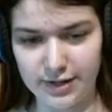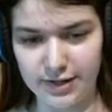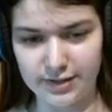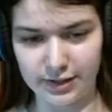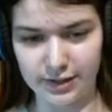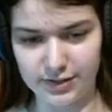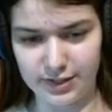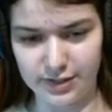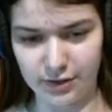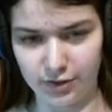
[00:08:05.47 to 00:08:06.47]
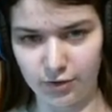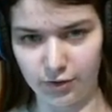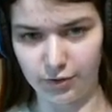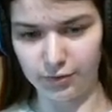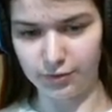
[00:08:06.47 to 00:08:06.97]
ice skills, this
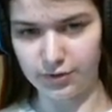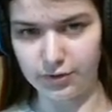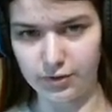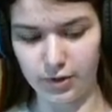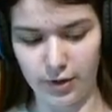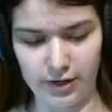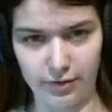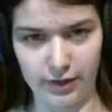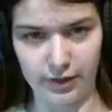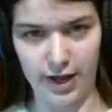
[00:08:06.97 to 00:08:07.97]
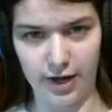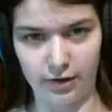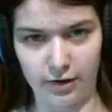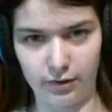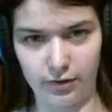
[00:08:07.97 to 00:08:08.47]
includes, oh, I don't think I
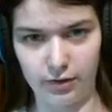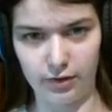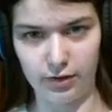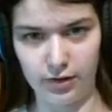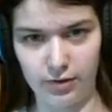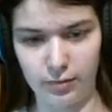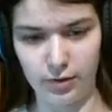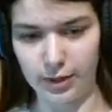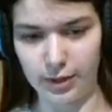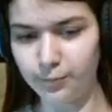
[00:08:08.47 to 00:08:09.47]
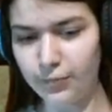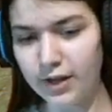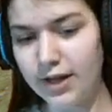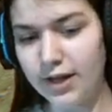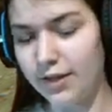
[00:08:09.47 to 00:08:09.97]
aggroed him. Okay.
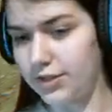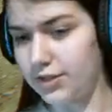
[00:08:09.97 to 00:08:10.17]
This